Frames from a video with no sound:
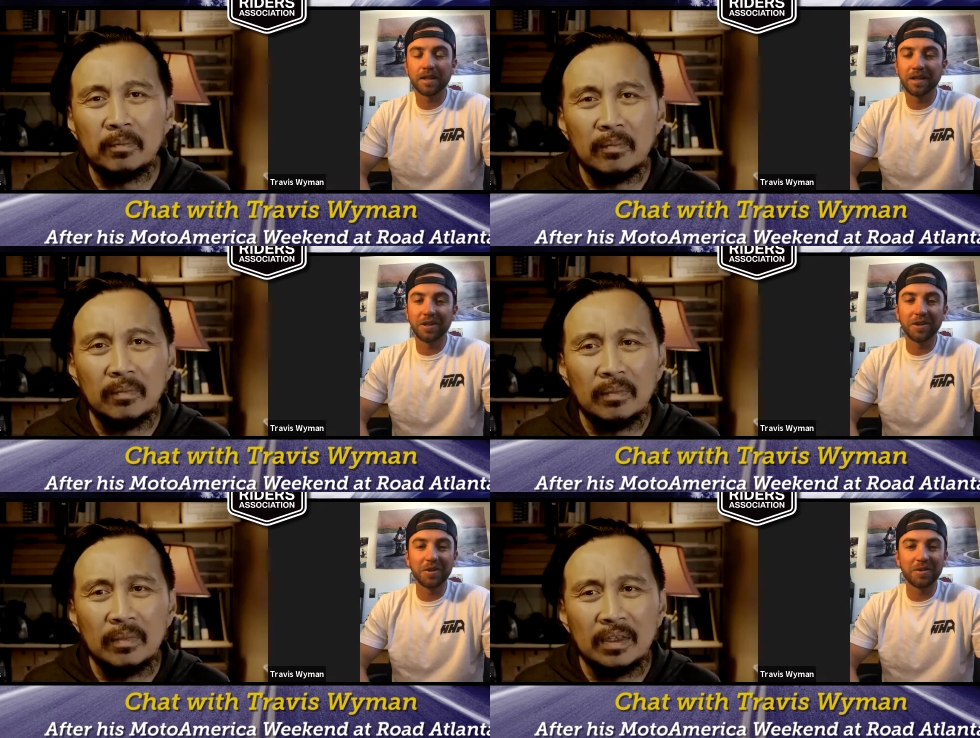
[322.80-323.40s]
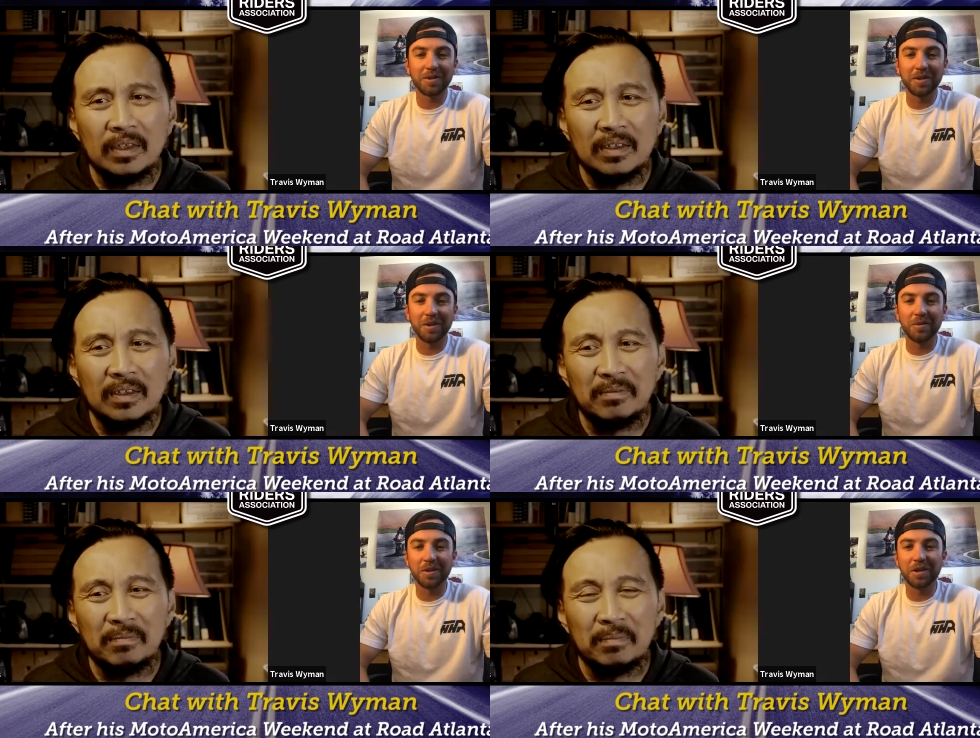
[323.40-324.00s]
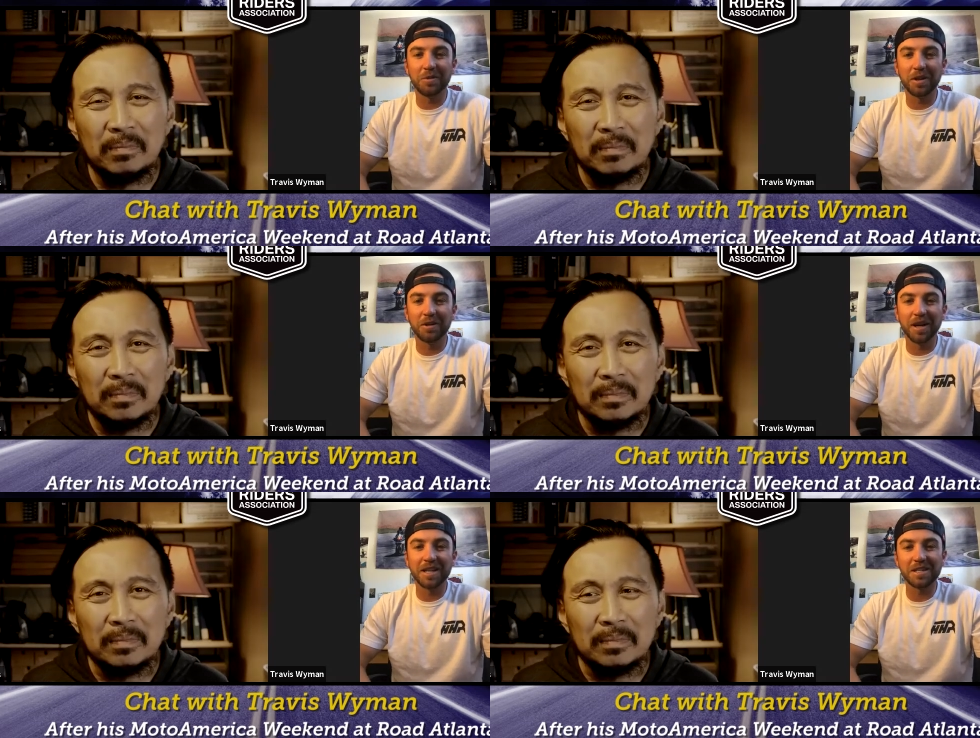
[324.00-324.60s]
Speaker 1: you know, when you win a
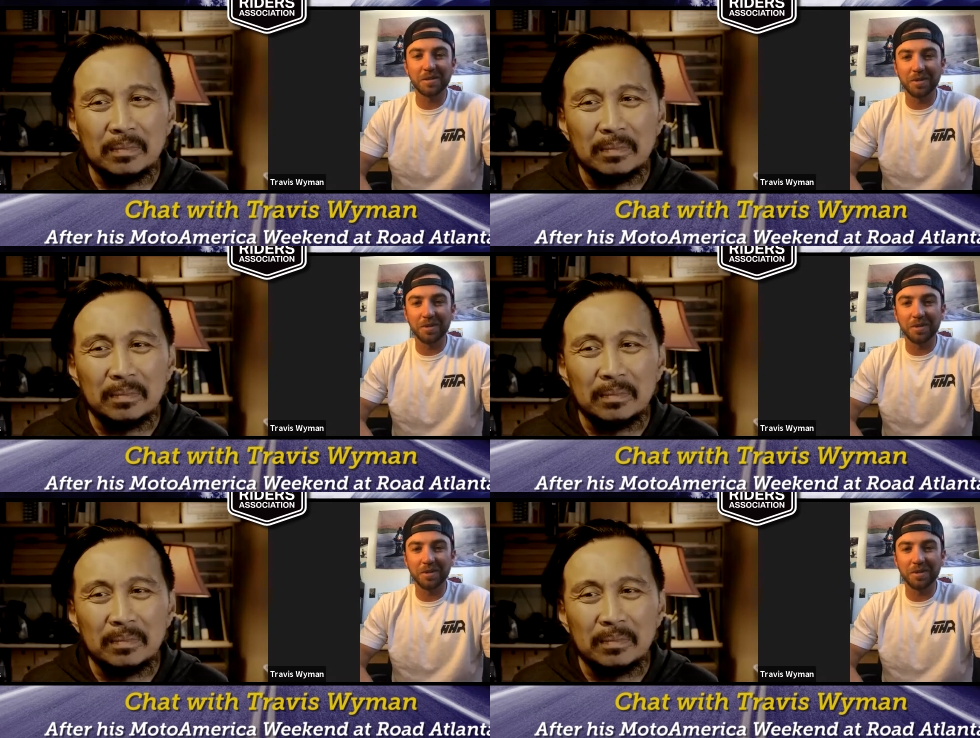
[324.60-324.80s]
race, the